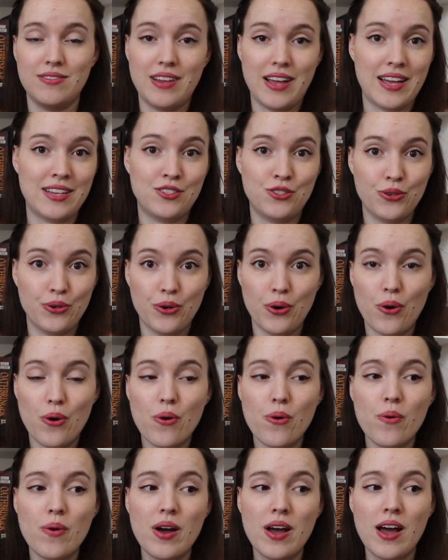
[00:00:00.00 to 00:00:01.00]
as you
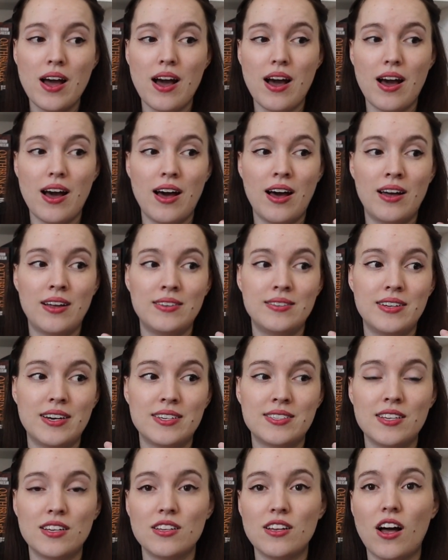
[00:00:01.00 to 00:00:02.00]
go. Uh,
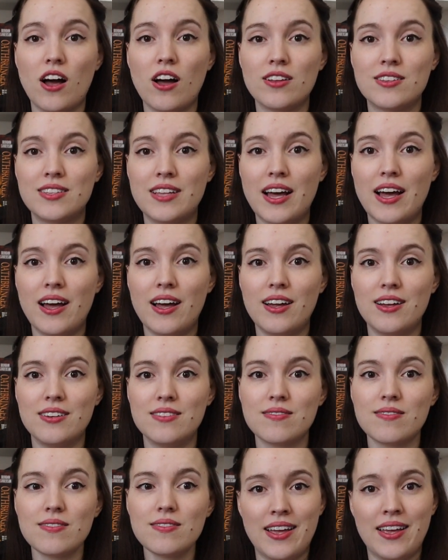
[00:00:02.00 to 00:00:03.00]
there's a lot that
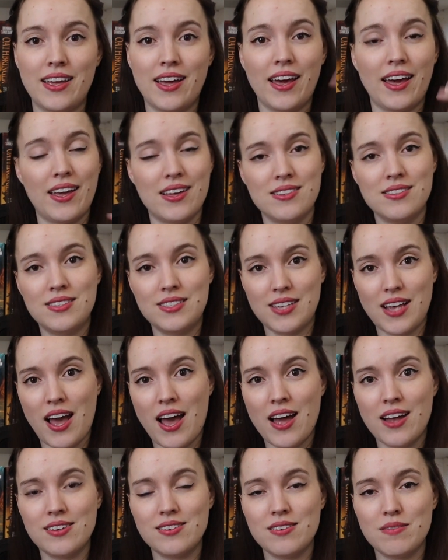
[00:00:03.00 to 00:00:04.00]
he hints
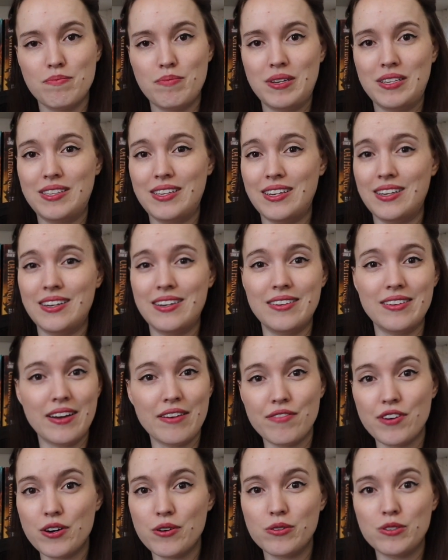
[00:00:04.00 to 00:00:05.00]
at but then
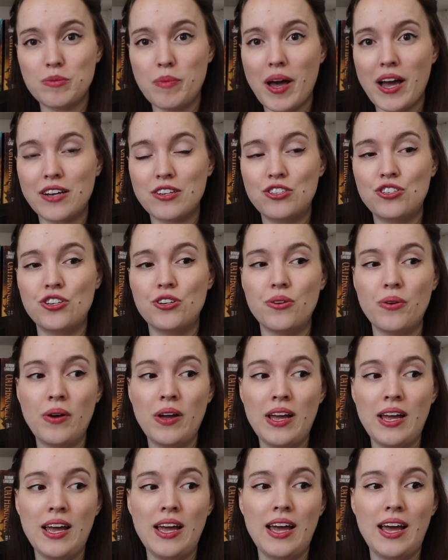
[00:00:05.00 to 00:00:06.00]
never goes back to.
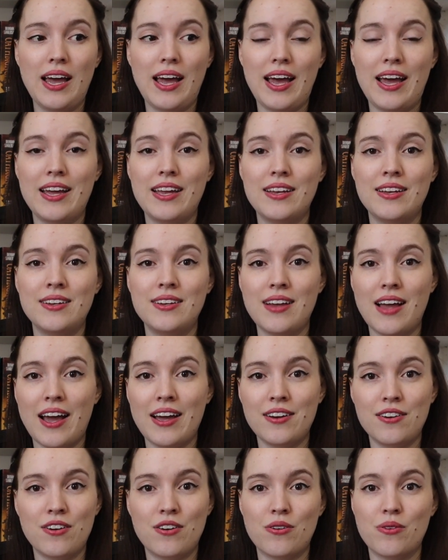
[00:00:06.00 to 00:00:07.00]
And I
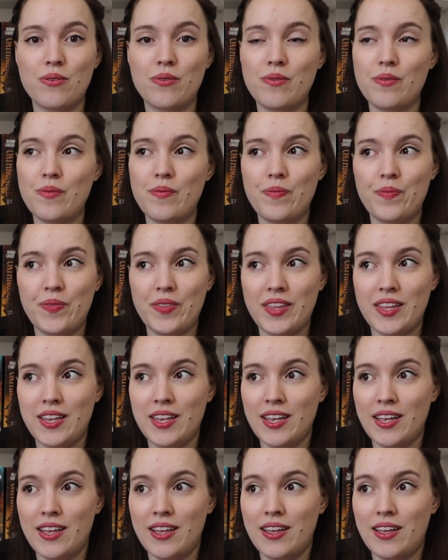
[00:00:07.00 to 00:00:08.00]
don't know,
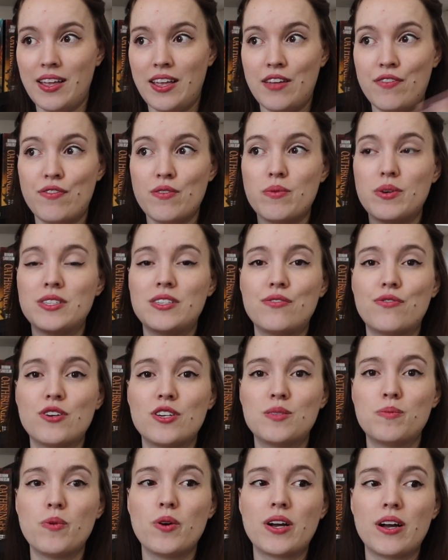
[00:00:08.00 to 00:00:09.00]
if it was the
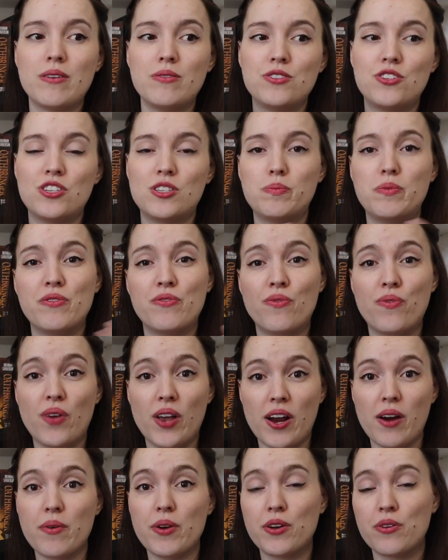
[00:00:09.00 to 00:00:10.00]
first book, I would just be
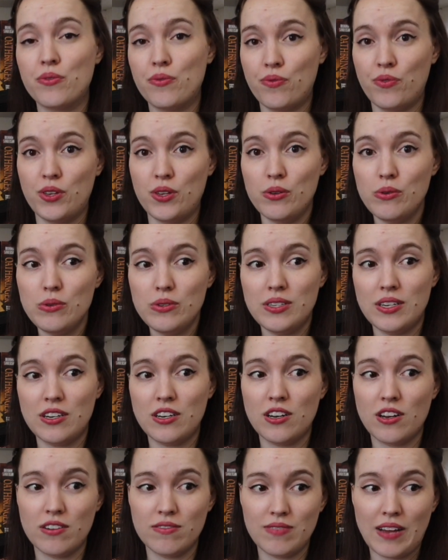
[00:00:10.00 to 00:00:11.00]
very confused,
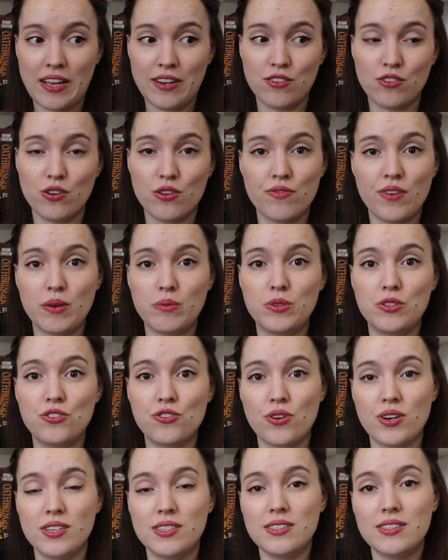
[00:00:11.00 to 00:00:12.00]
and I don't know if I would
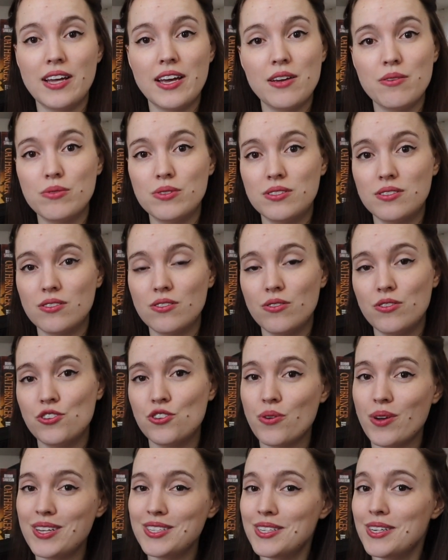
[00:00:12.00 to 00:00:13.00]
trust that he was going
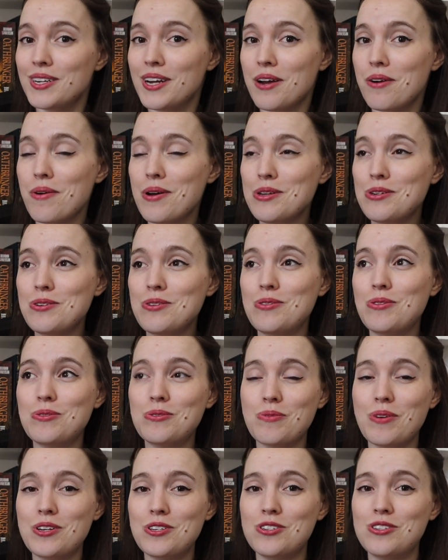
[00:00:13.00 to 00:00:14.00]
to answer that question, those
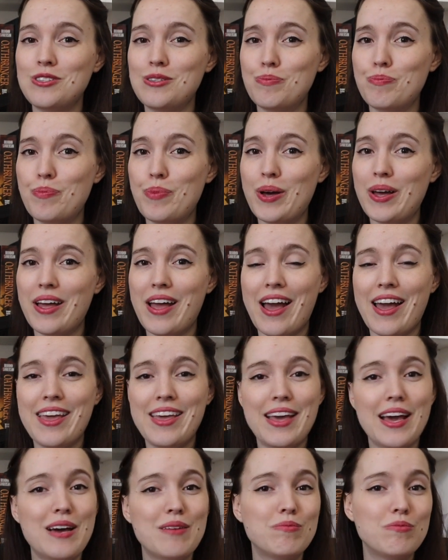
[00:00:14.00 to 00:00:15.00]
questions. But
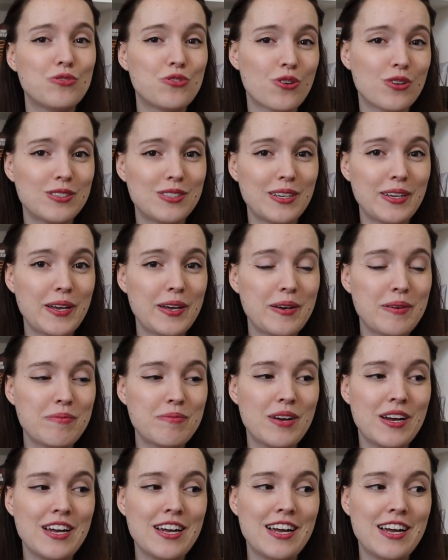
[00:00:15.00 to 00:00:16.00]
I am trusting him,